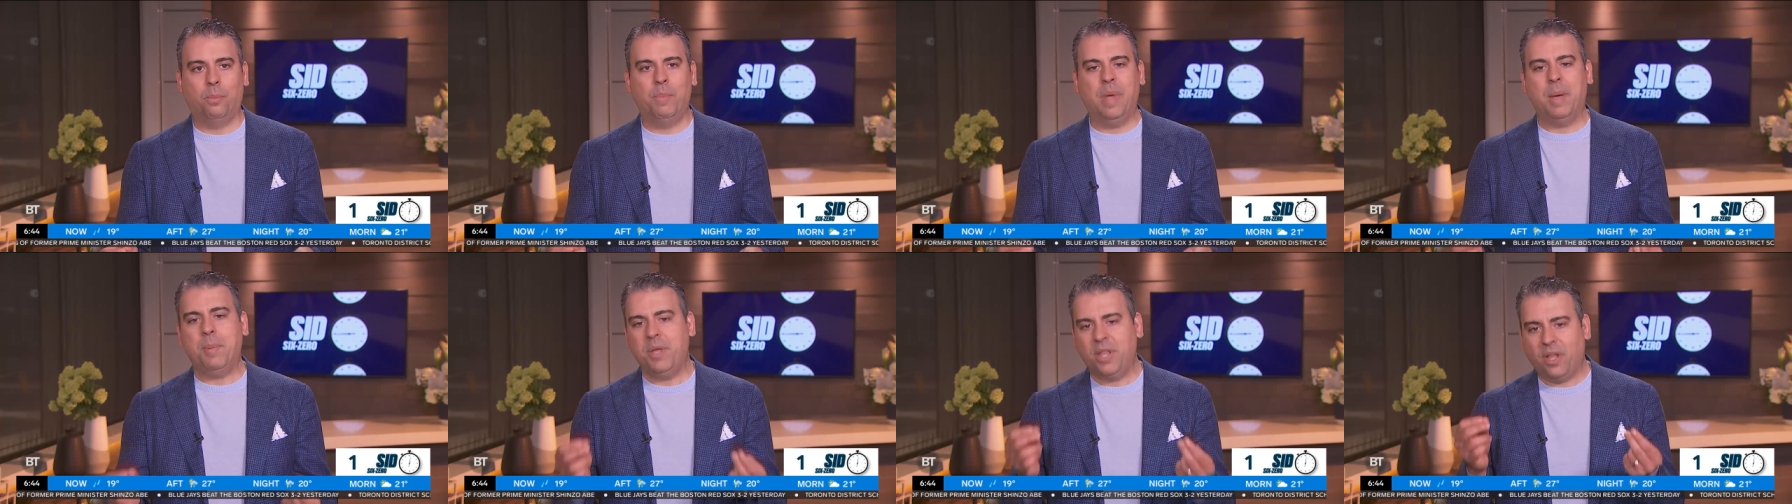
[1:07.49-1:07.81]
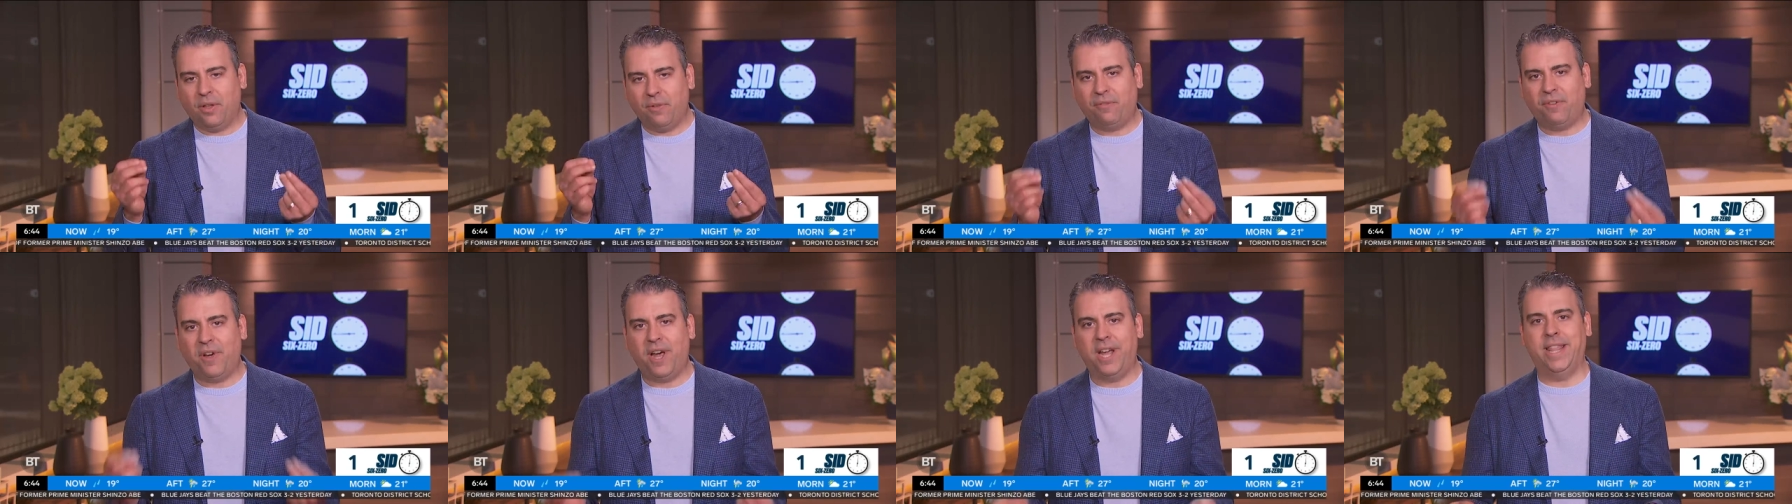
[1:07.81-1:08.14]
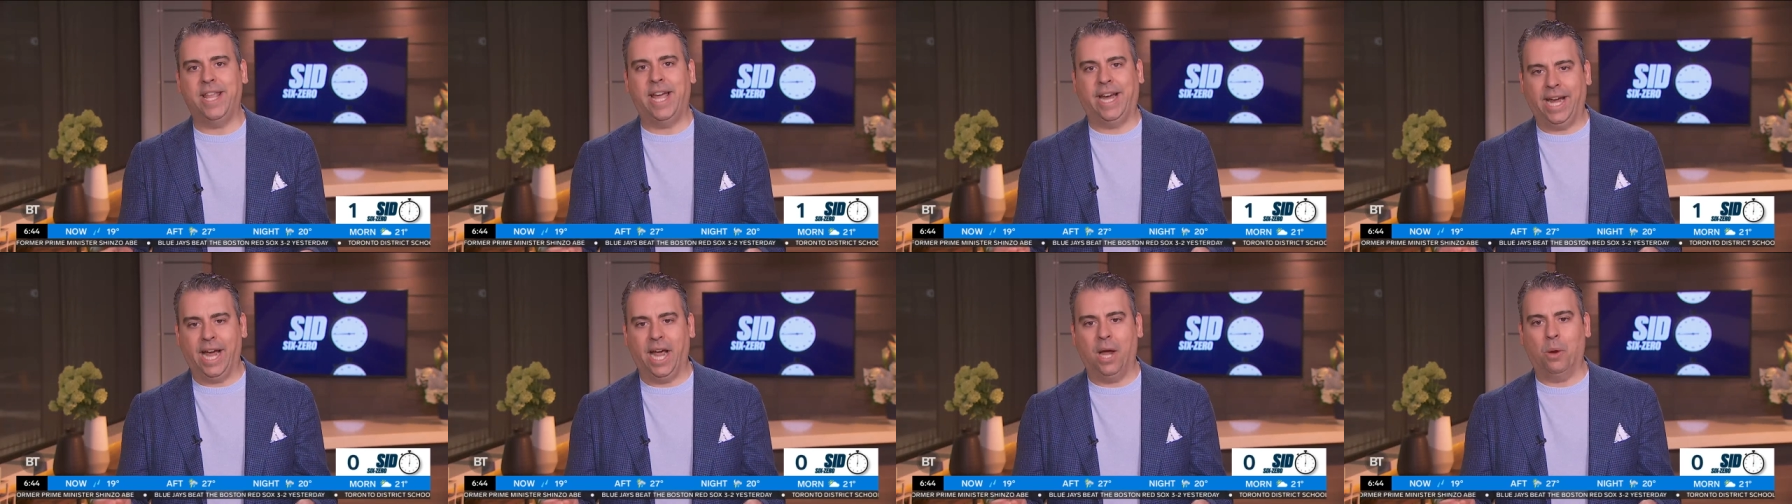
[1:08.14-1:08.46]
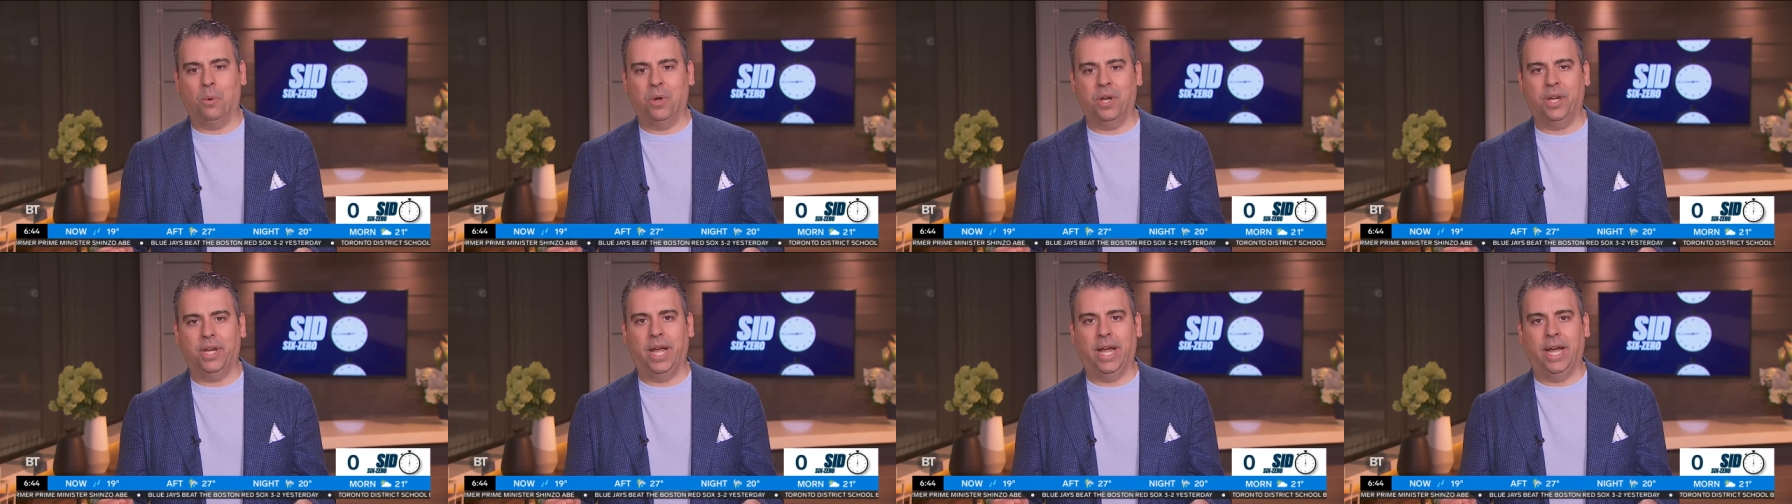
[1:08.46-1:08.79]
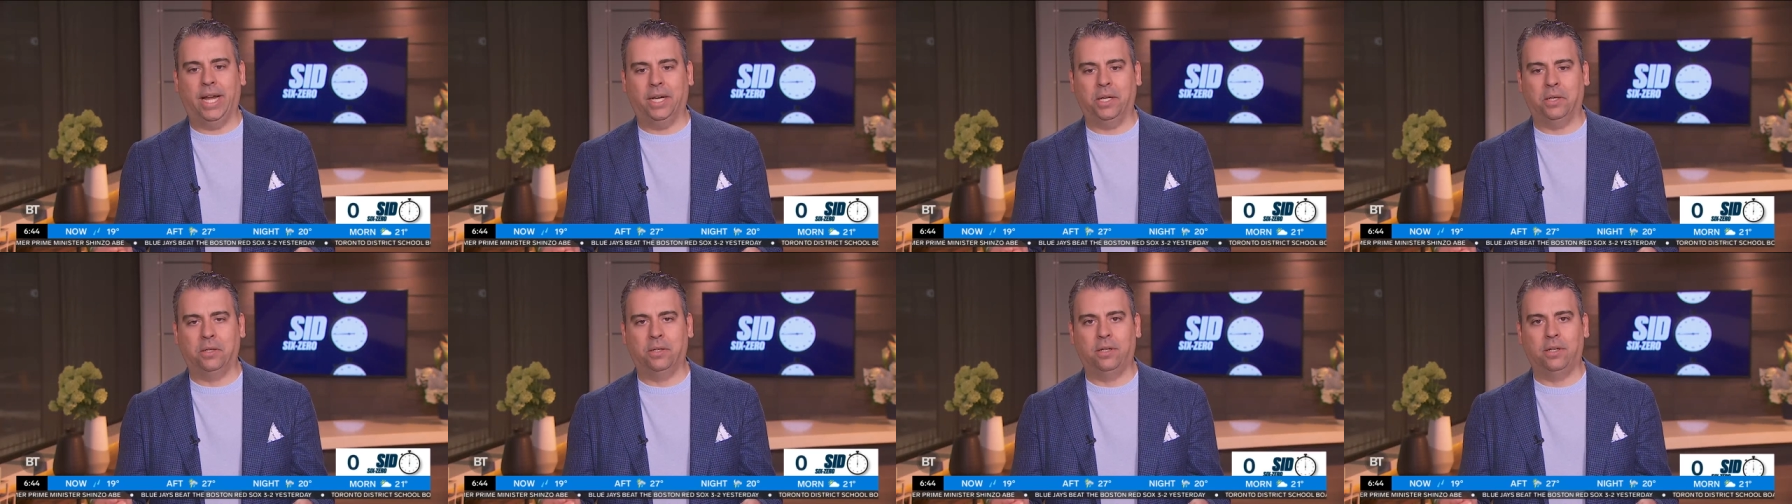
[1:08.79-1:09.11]
Maybe they'll find that guy one day.
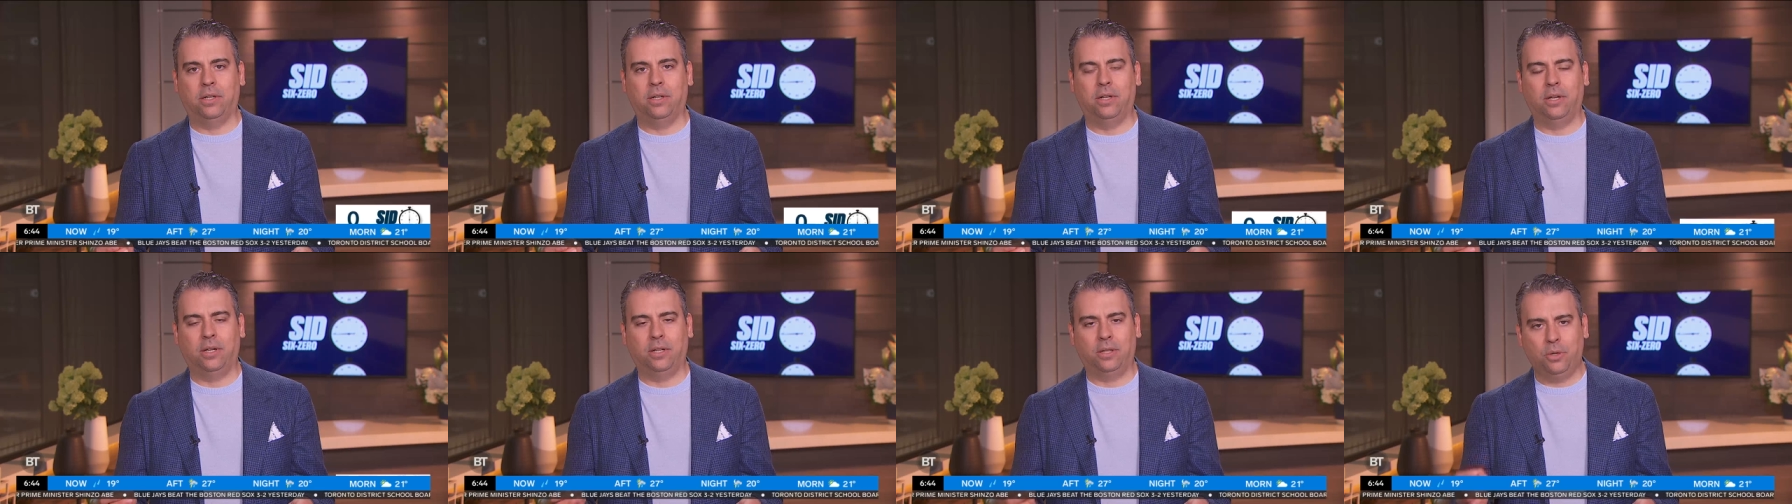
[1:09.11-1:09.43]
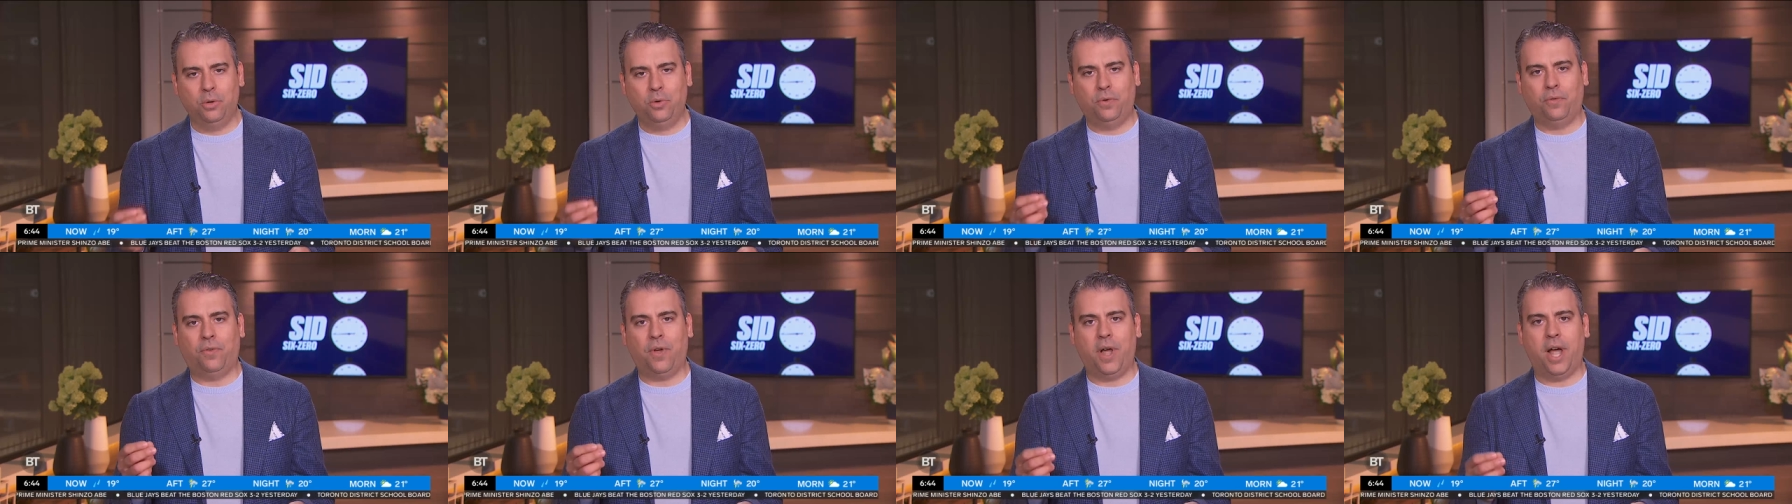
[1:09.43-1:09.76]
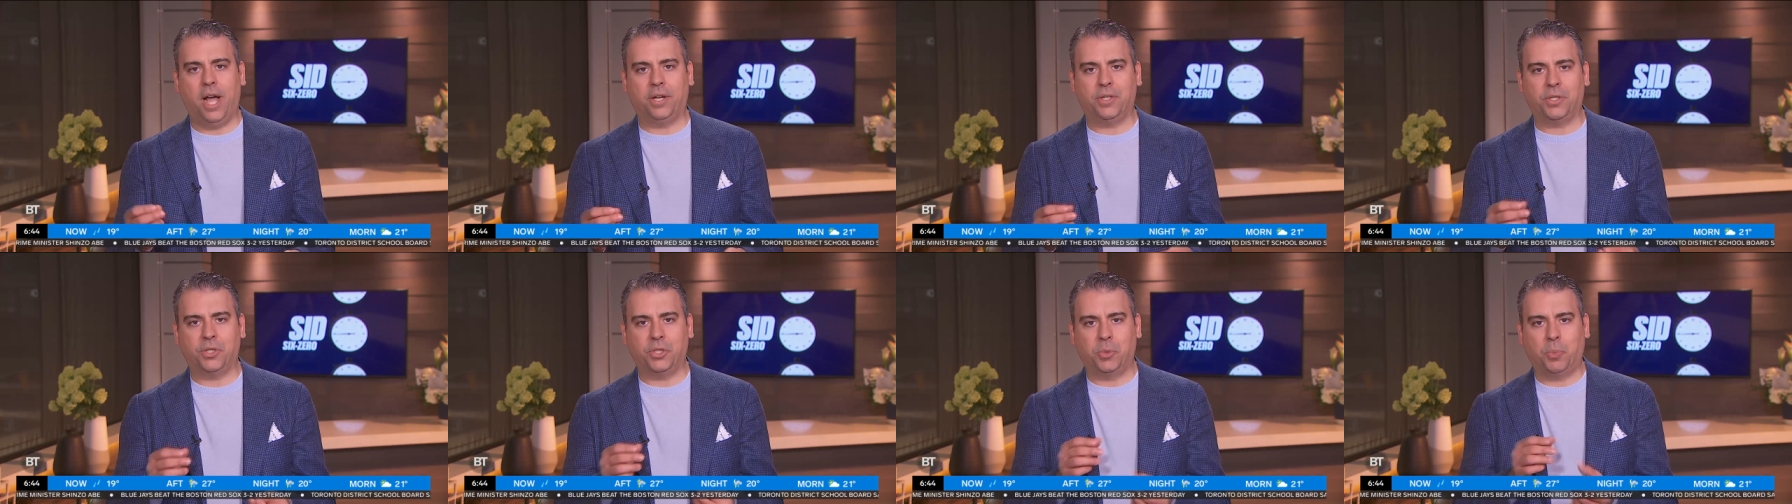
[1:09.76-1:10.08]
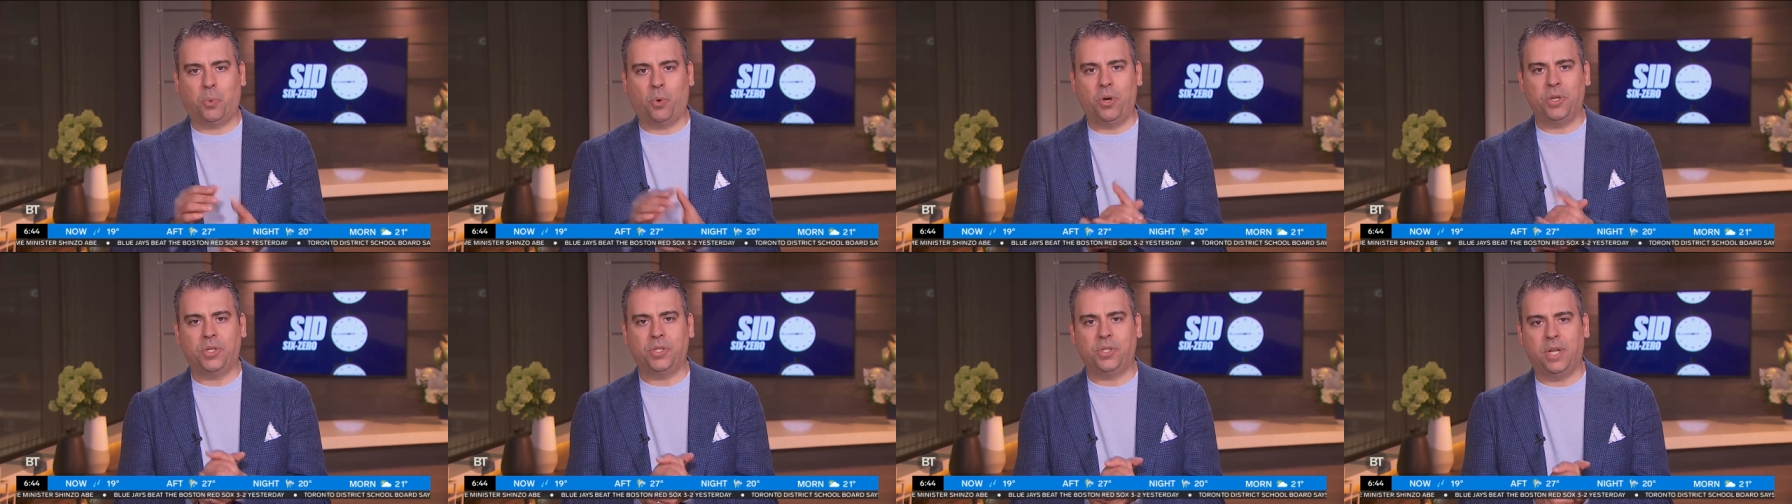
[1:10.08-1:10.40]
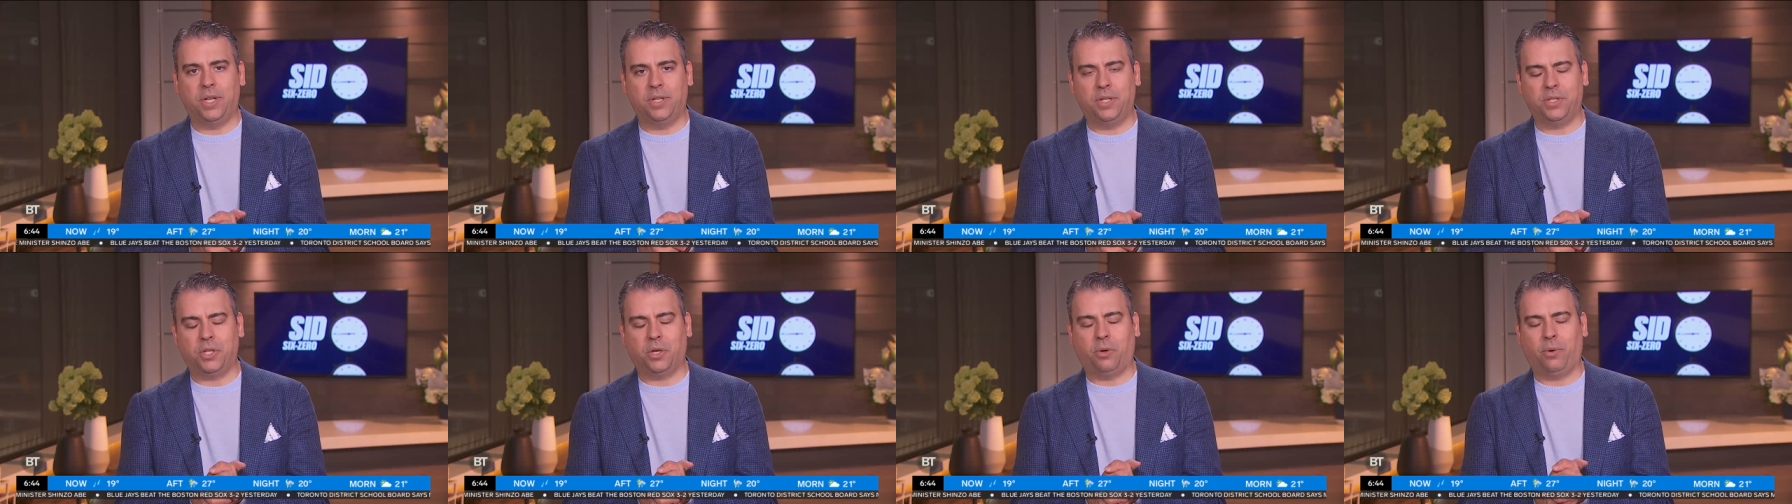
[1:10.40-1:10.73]
Luke Fox of
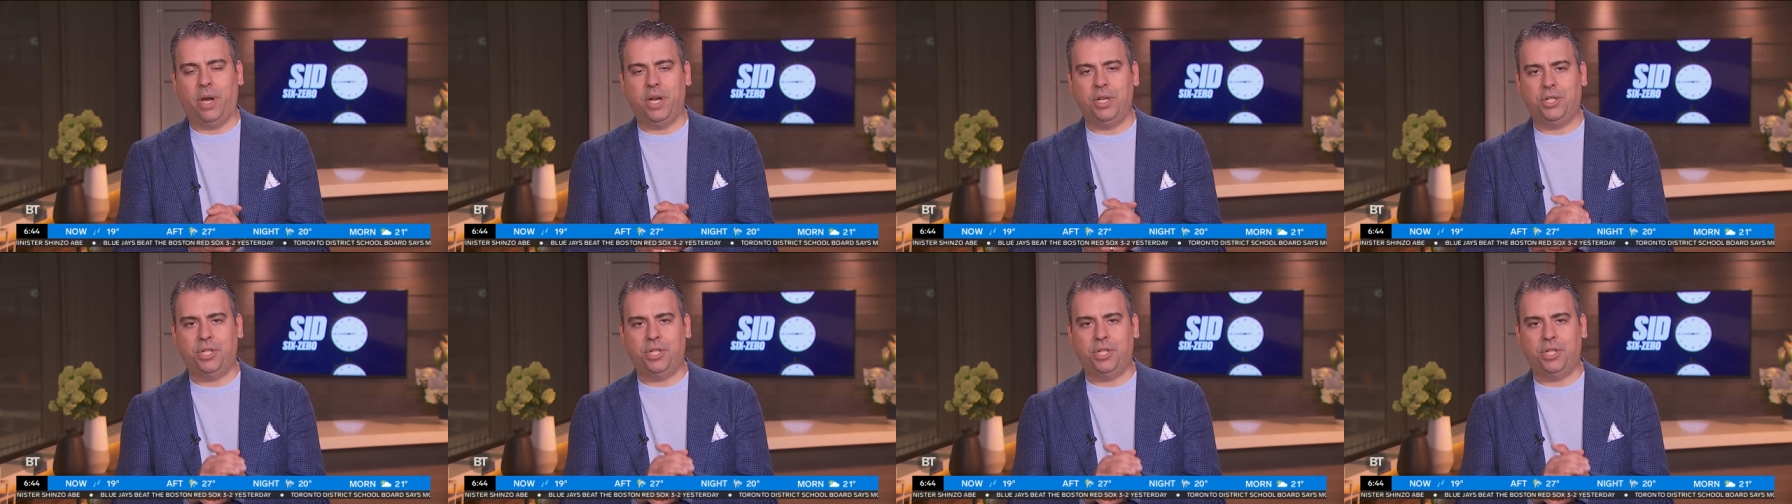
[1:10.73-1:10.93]
Sportsnet does a great